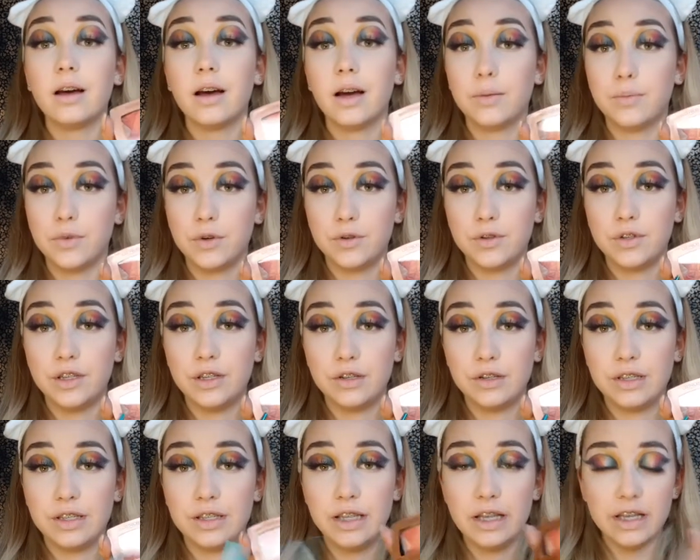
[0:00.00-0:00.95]
I'm going to
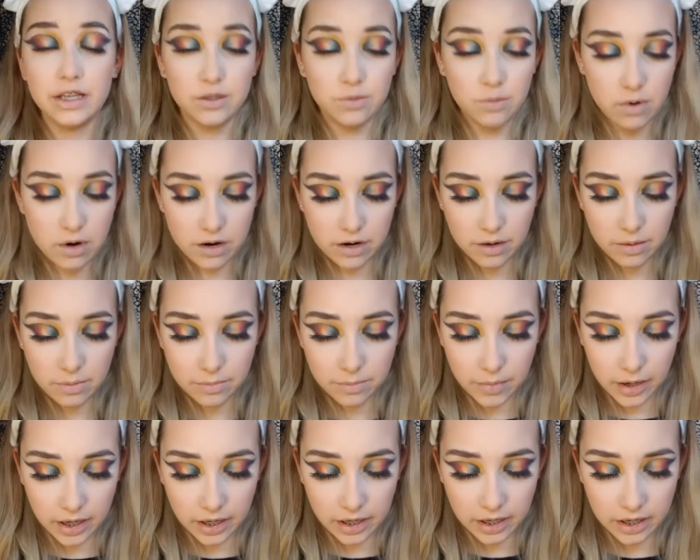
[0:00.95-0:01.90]
use this one.
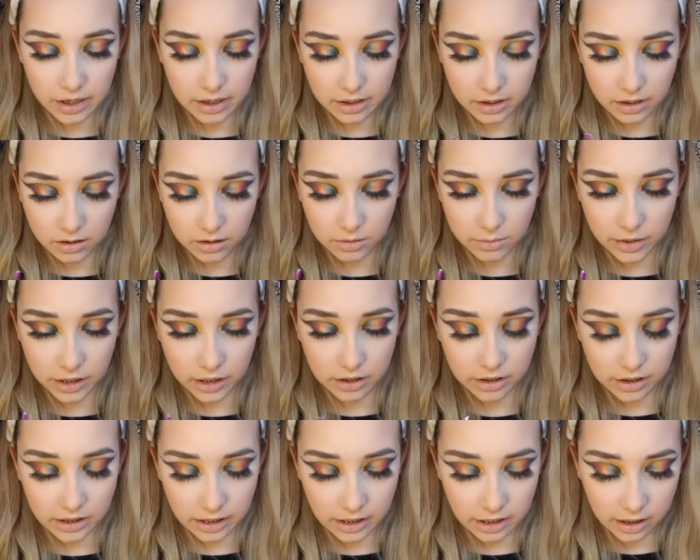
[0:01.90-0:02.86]
Oh my
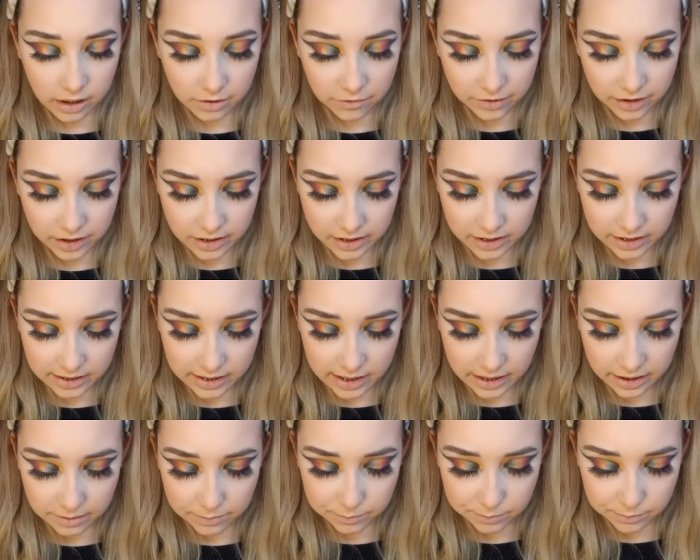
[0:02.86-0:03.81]
god, I love this.
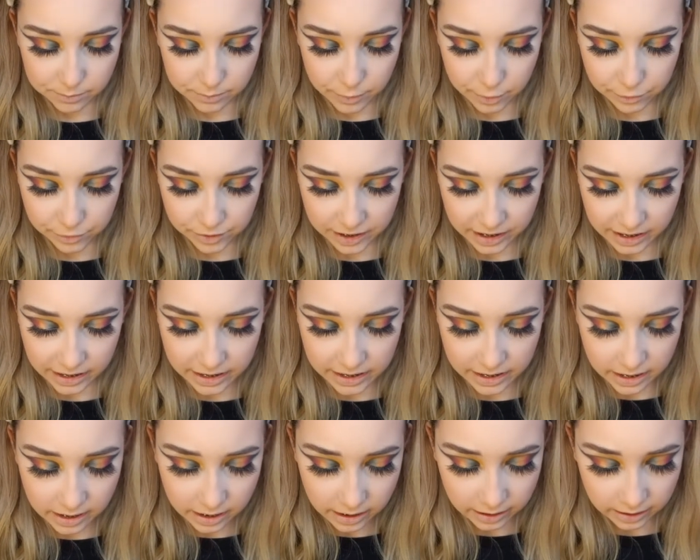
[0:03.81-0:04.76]
Like
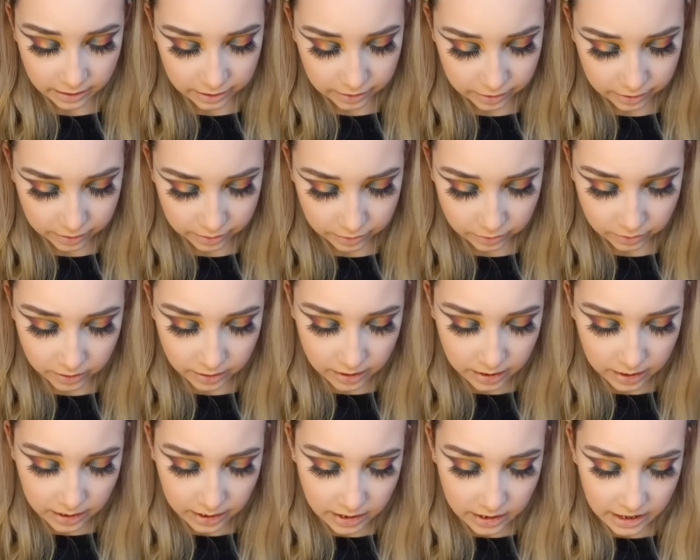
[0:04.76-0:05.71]
mosaic, I don't know.
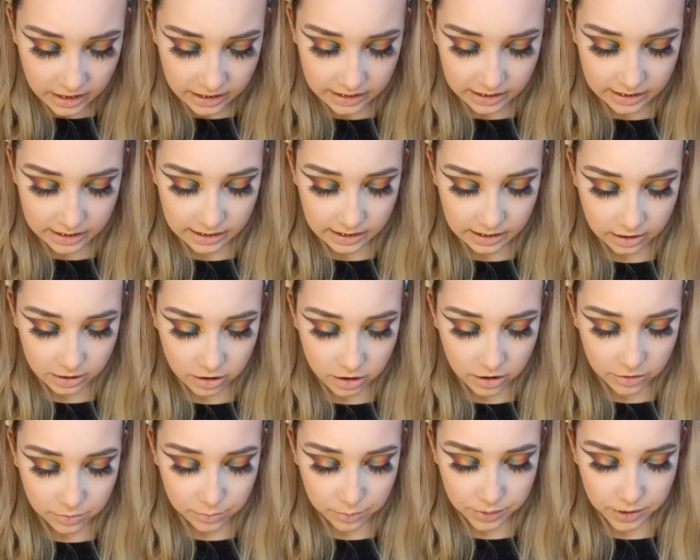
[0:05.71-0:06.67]
It's
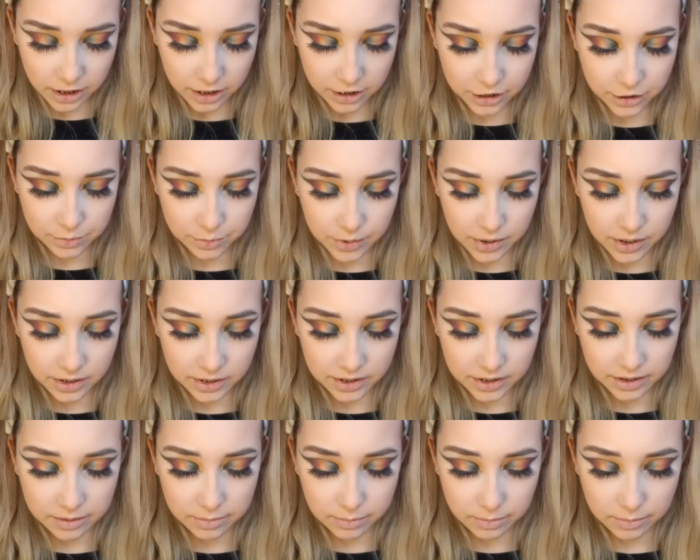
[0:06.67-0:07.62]
called Blush
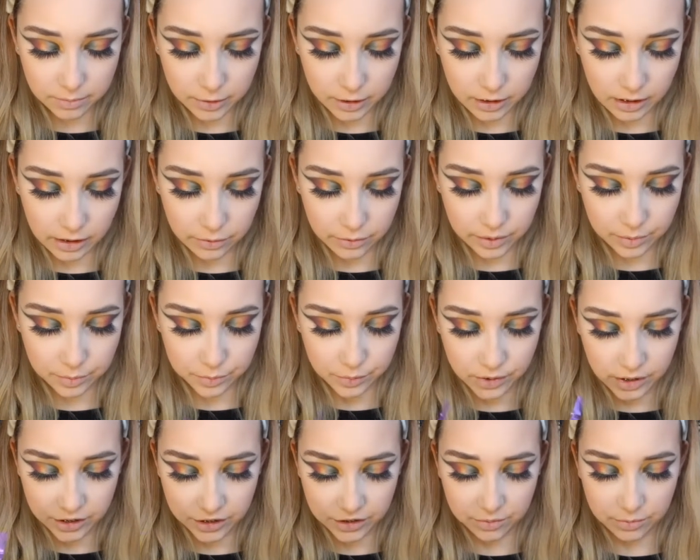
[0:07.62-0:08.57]
Bugs Glowing
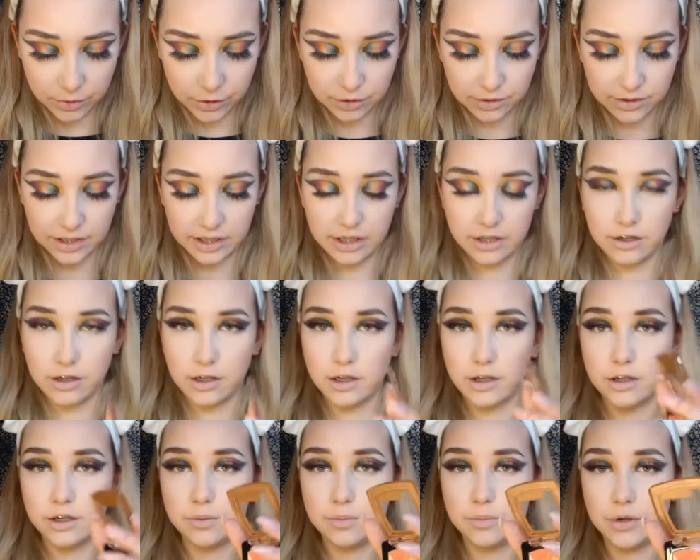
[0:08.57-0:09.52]
Plus
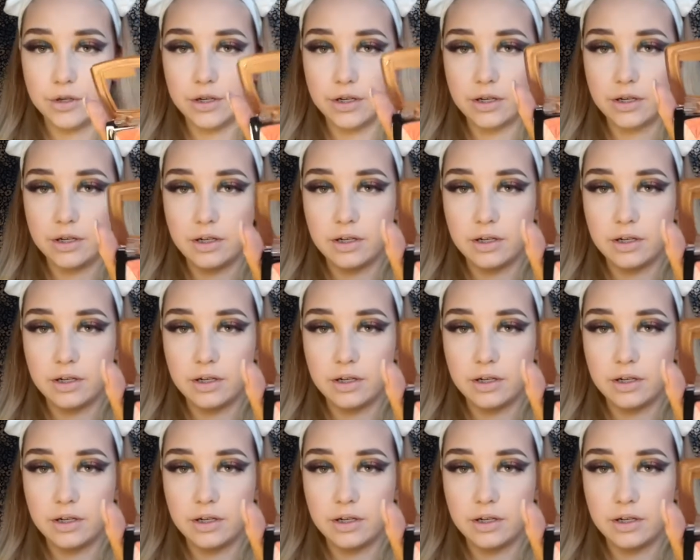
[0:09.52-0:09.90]
Multicolor, but